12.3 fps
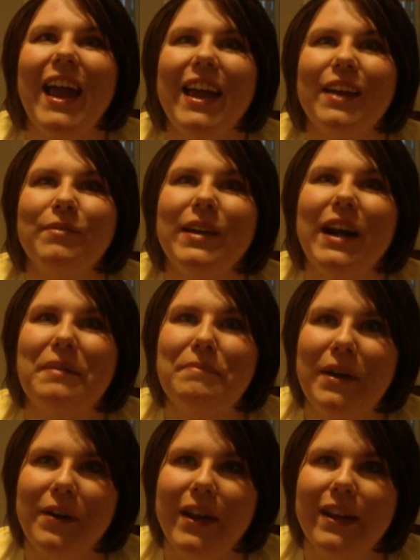And we got
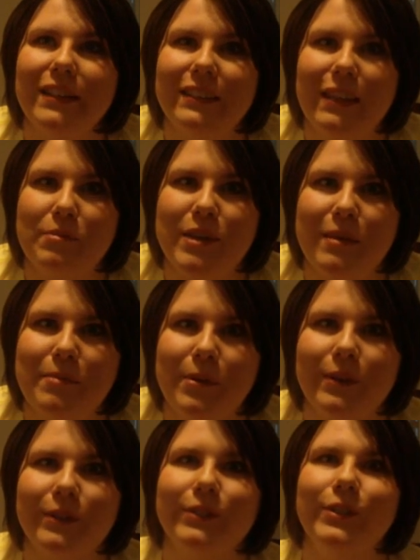married in
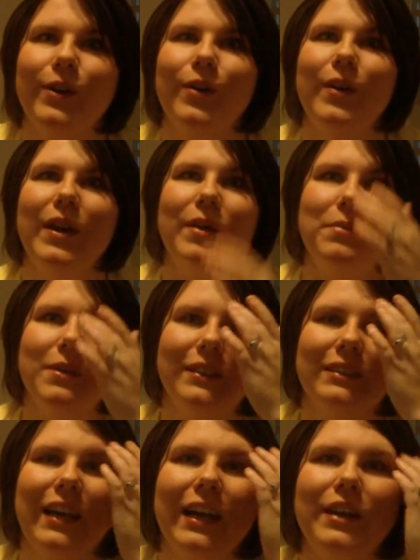September, so it
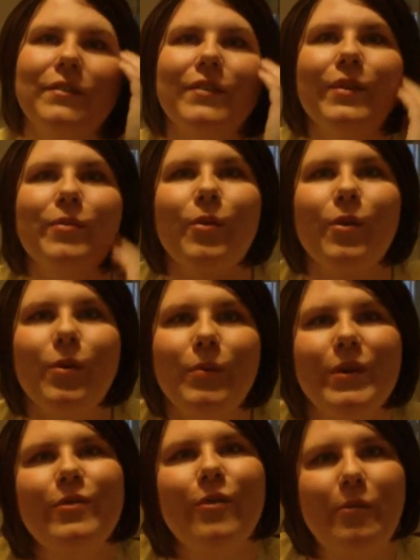was kind of a
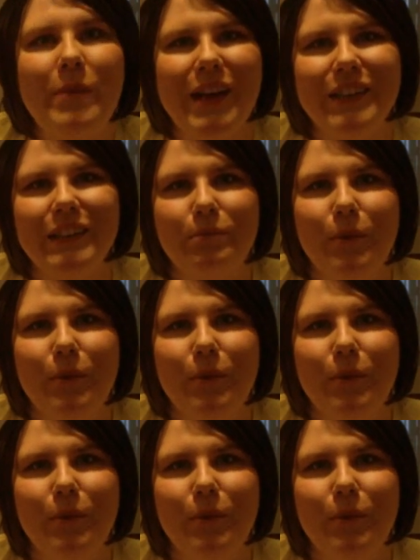whirlwind romance.